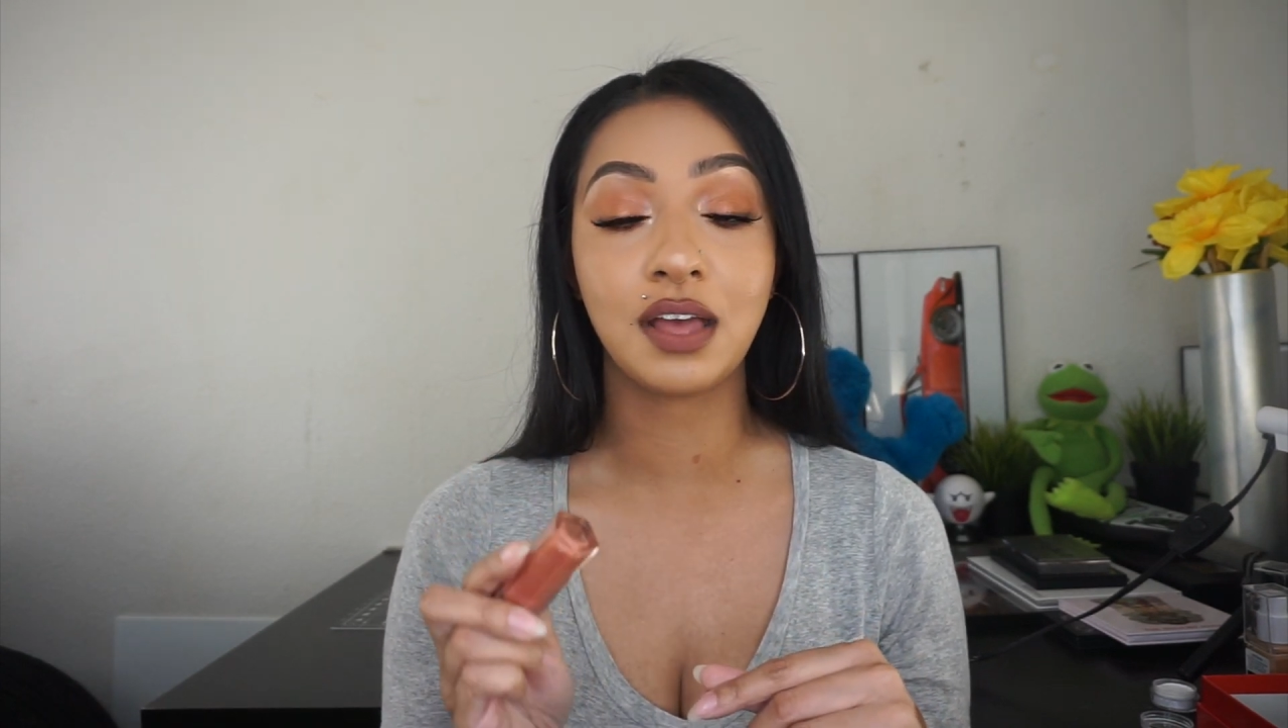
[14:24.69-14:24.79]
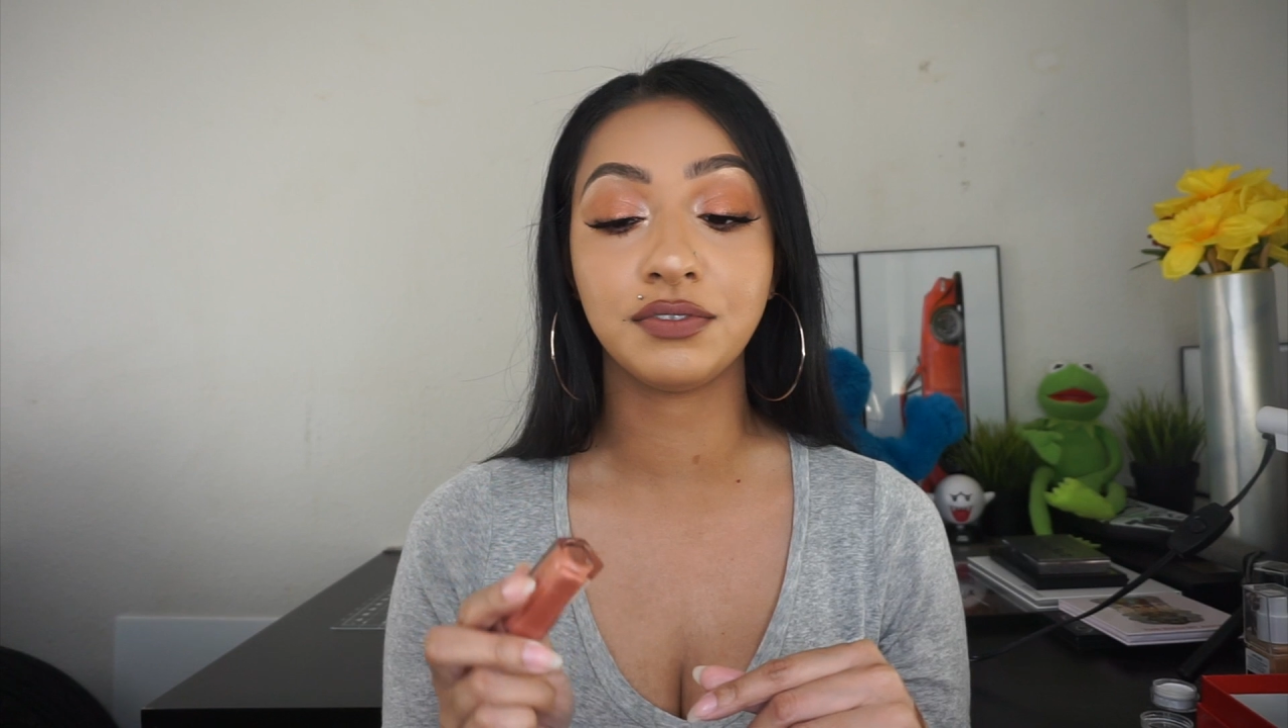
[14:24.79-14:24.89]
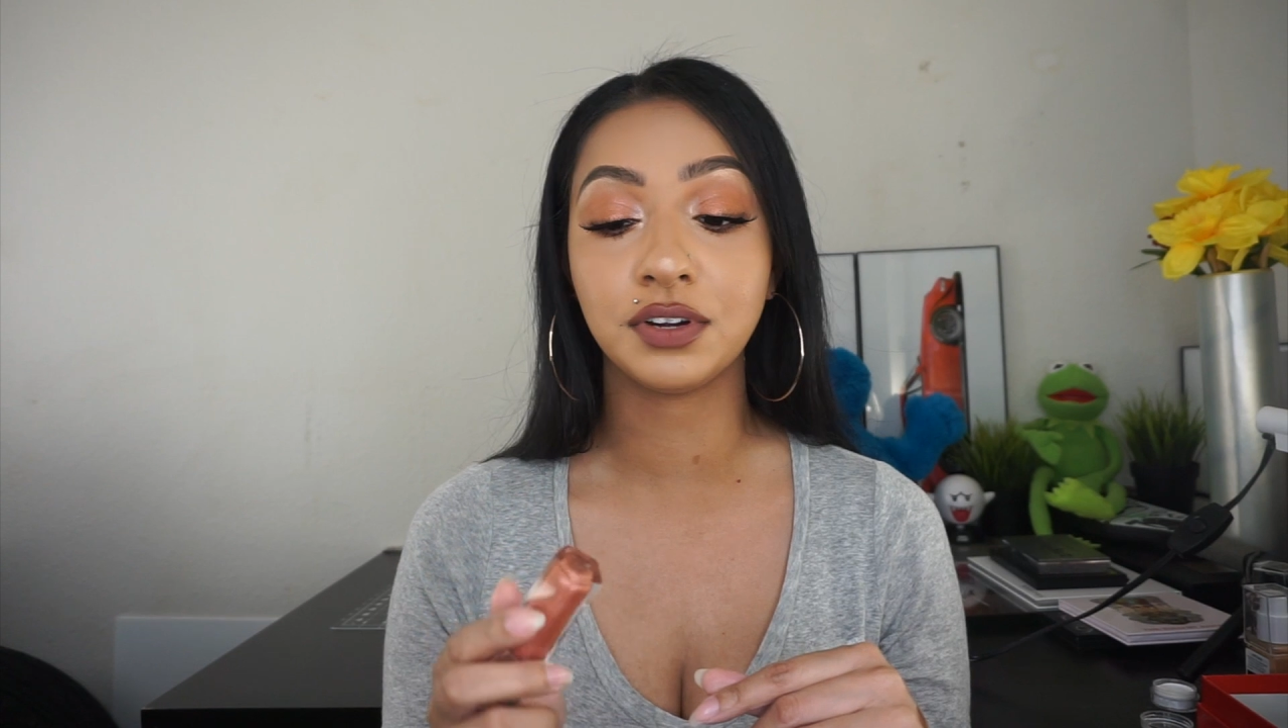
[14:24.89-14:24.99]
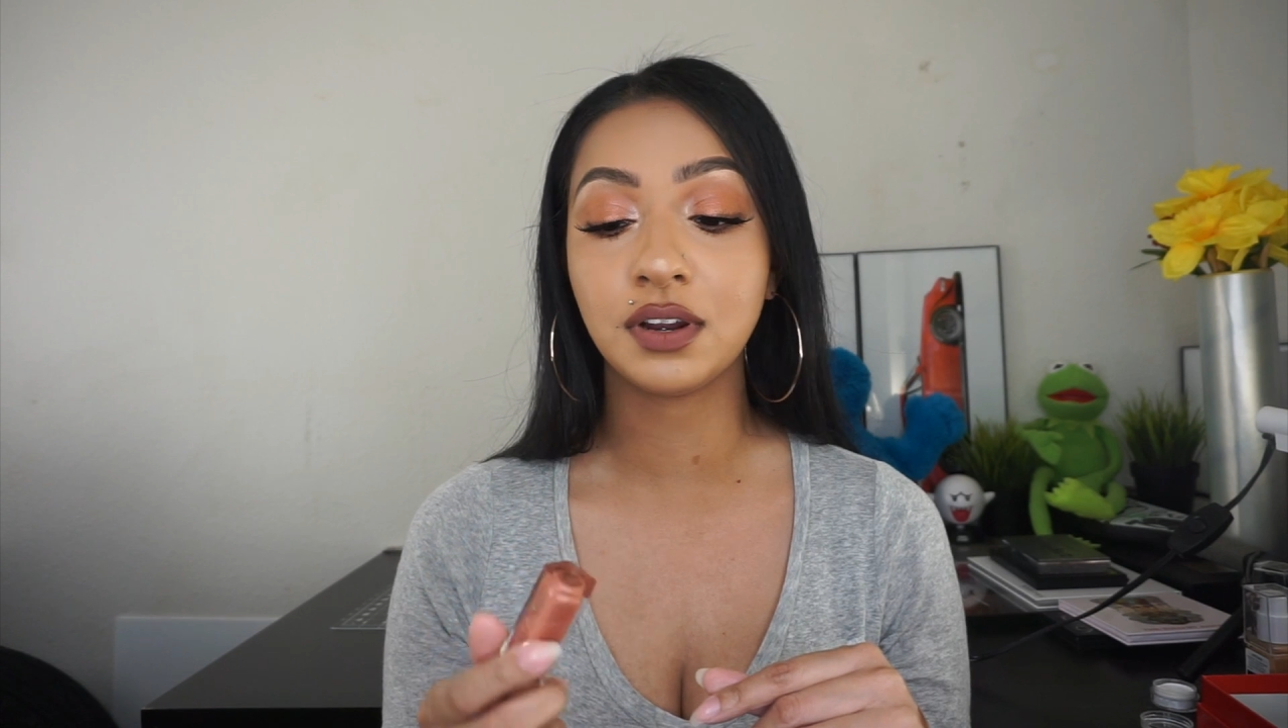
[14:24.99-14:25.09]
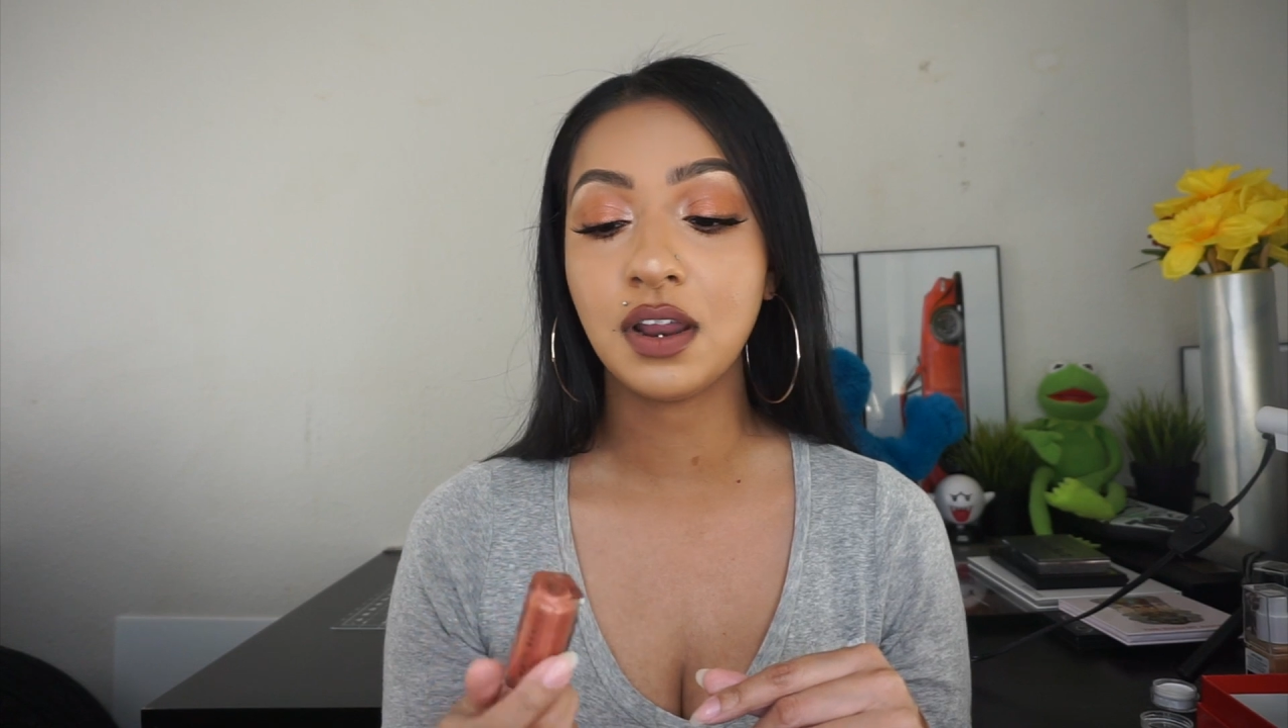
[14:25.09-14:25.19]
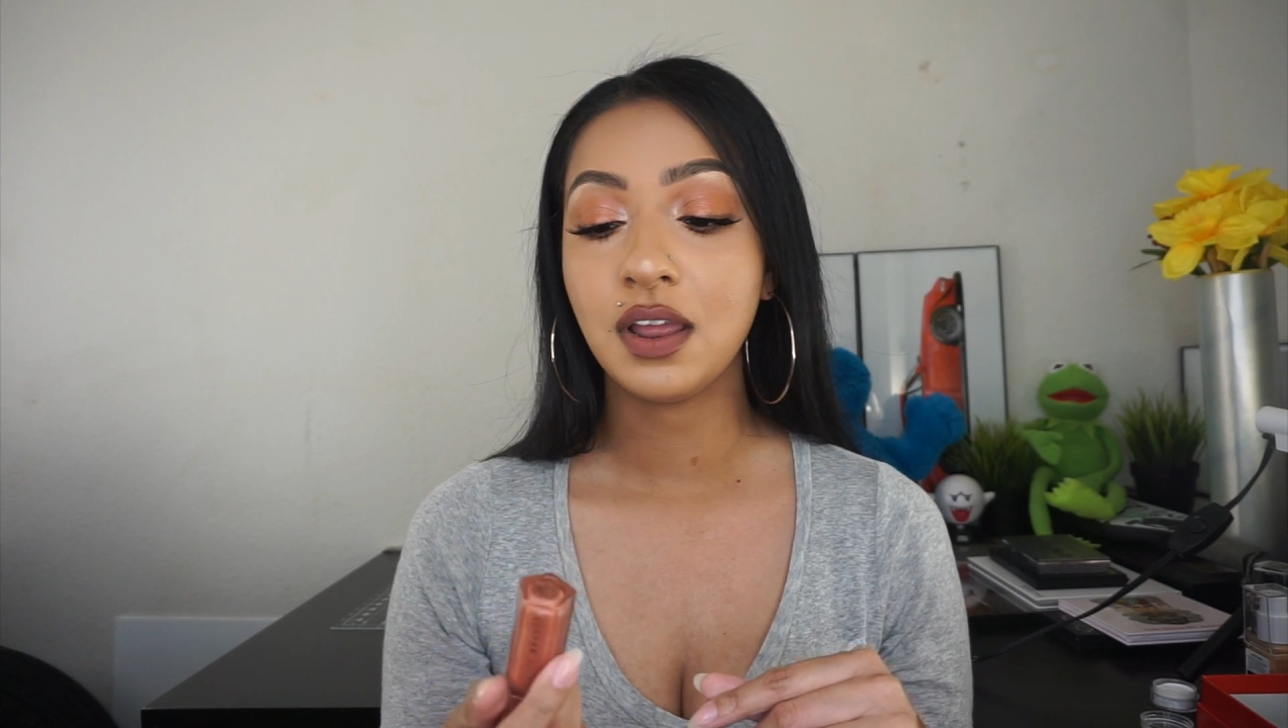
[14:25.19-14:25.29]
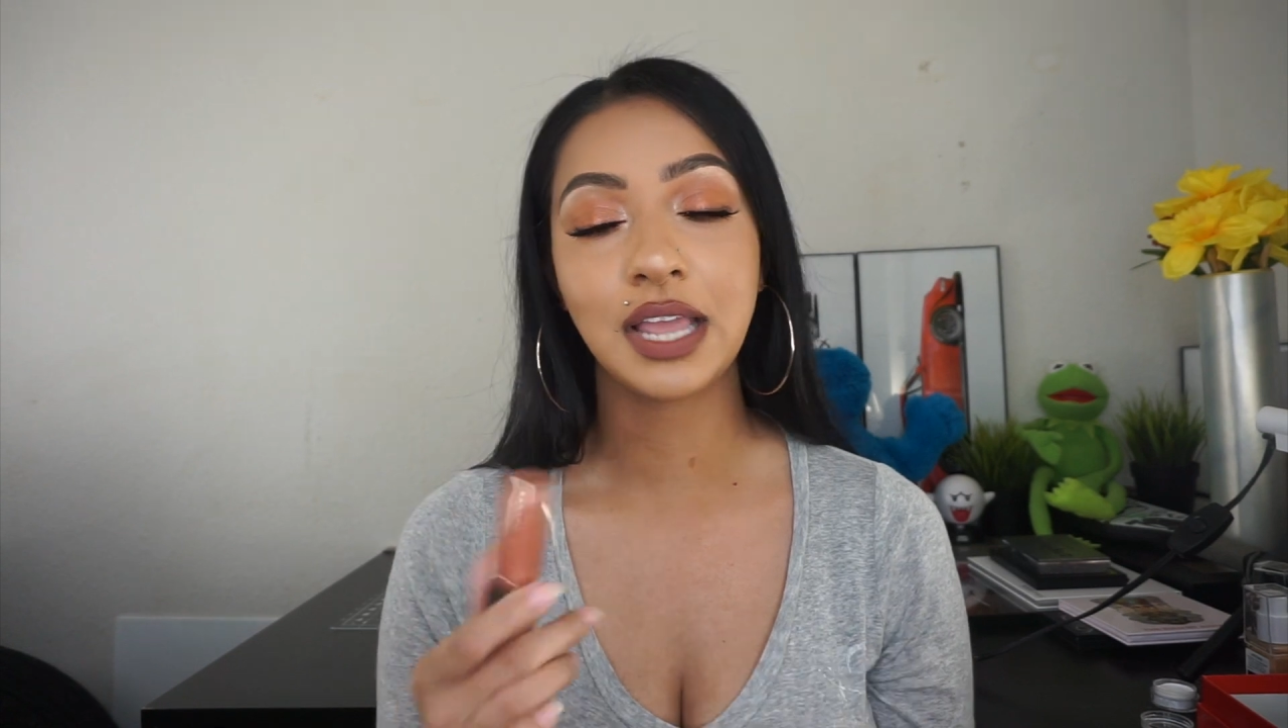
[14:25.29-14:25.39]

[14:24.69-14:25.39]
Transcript: ever.